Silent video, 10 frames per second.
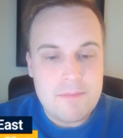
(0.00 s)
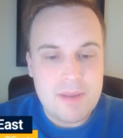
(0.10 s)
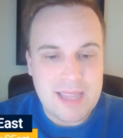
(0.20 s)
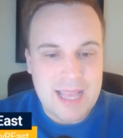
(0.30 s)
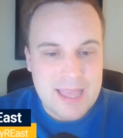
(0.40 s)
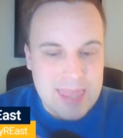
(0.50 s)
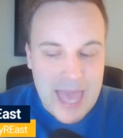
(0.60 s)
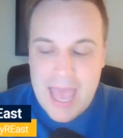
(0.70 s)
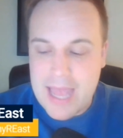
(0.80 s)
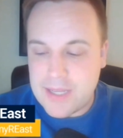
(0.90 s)
But like
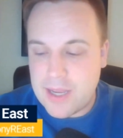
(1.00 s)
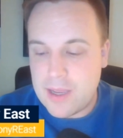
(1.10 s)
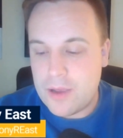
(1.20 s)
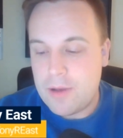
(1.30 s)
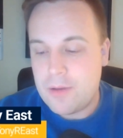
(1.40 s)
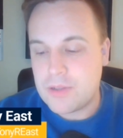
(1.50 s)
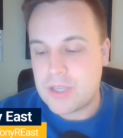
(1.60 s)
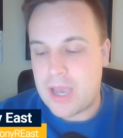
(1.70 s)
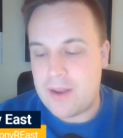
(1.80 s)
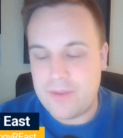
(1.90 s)
that was
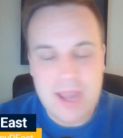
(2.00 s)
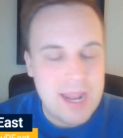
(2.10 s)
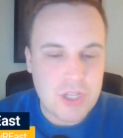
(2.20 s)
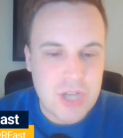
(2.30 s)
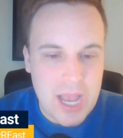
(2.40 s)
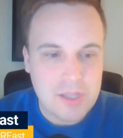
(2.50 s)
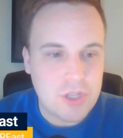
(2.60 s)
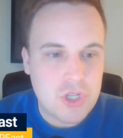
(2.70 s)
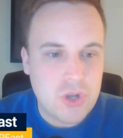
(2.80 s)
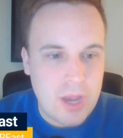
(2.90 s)
kind of not a
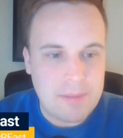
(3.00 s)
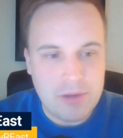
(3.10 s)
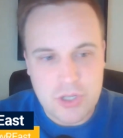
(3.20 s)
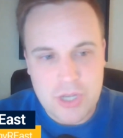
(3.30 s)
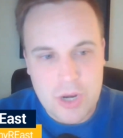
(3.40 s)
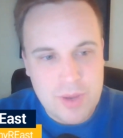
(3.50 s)
challenge trade, but just like,